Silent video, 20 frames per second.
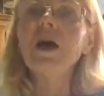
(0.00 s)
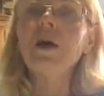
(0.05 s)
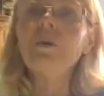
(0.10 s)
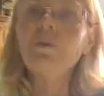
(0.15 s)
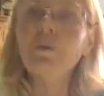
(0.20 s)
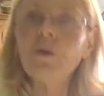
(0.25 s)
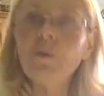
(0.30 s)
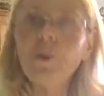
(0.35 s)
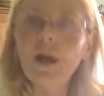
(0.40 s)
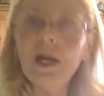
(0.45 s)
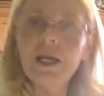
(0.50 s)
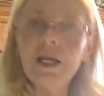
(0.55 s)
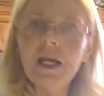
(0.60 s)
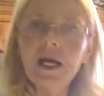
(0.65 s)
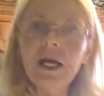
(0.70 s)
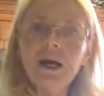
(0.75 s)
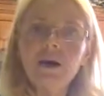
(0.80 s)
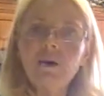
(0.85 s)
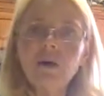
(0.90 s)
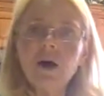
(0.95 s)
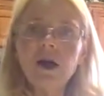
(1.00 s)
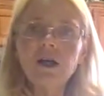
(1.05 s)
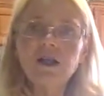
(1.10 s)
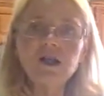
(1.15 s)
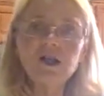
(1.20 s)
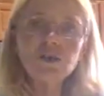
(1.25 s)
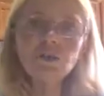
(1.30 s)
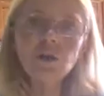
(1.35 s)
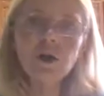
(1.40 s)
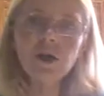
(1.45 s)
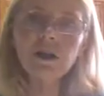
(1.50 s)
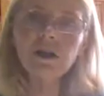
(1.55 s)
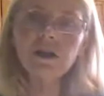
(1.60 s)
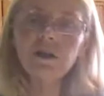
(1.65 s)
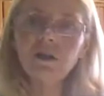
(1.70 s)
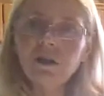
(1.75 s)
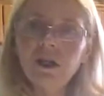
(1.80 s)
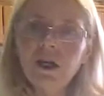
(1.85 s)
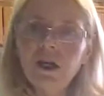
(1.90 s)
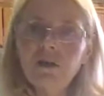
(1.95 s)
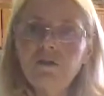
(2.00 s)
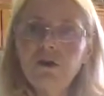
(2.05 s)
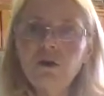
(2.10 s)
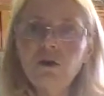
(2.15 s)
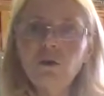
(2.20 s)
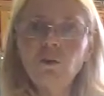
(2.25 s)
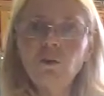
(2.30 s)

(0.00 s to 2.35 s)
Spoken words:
But right now, I just want to leave you